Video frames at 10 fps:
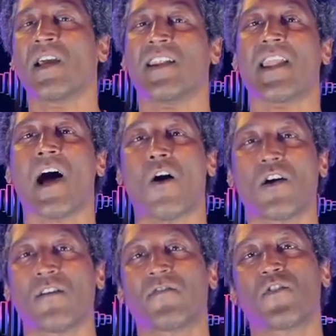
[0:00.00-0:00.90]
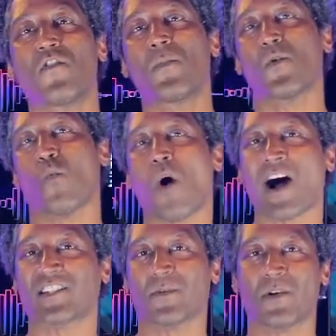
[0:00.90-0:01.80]
Now, if you've been
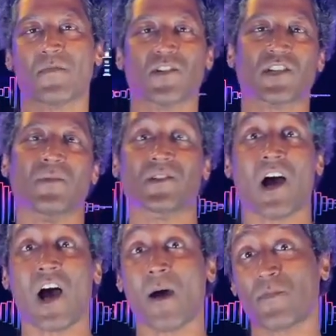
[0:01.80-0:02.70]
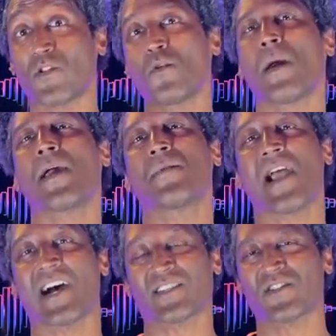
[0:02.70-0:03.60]
watching me for some time, you may be
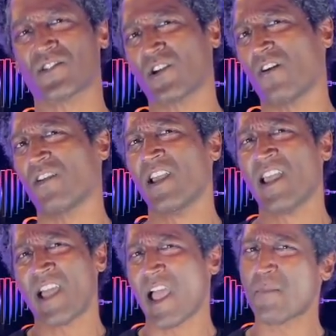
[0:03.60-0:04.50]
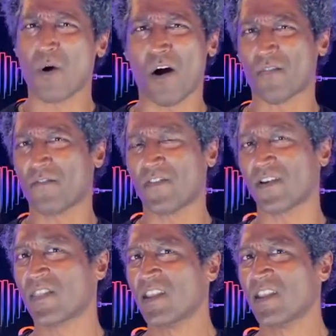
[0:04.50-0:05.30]
asking yourself, hey Paul V,